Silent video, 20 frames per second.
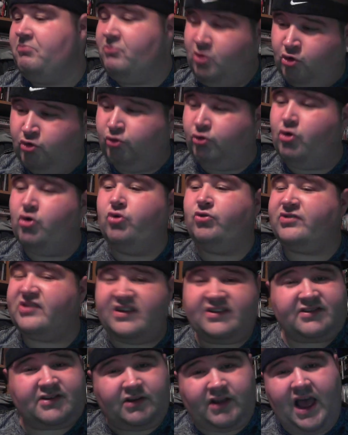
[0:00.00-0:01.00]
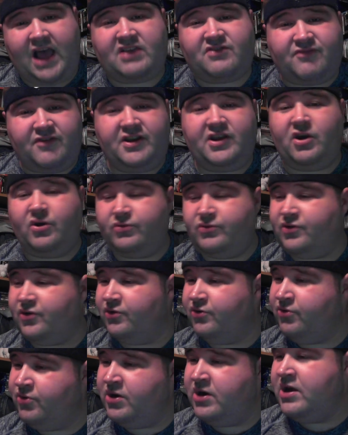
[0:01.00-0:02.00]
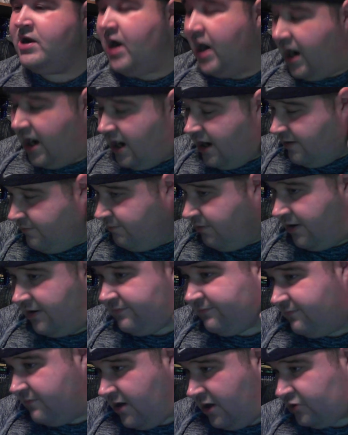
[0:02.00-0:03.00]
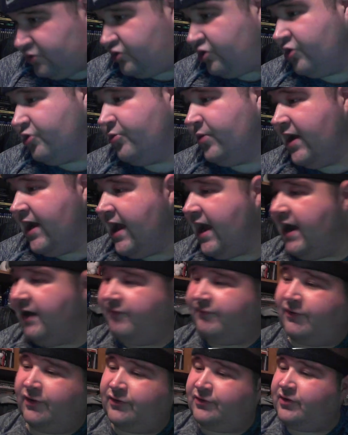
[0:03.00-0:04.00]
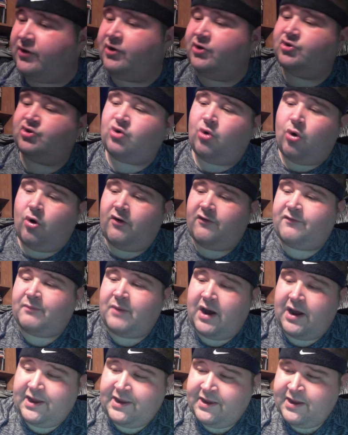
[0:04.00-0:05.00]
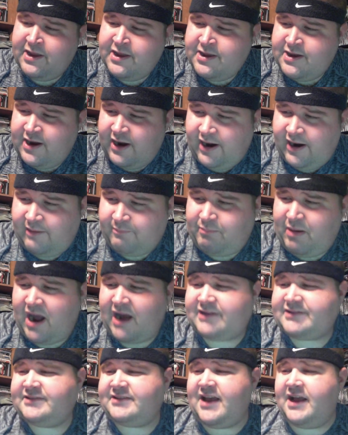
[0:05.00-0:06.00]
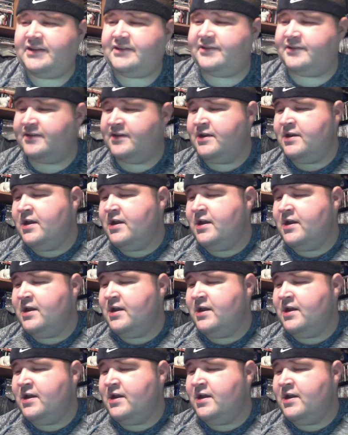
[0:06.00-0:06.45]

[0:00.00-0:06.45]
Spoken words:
Grew since the last video too, but I'll show you what I have. First, I'm going to show off my box sets.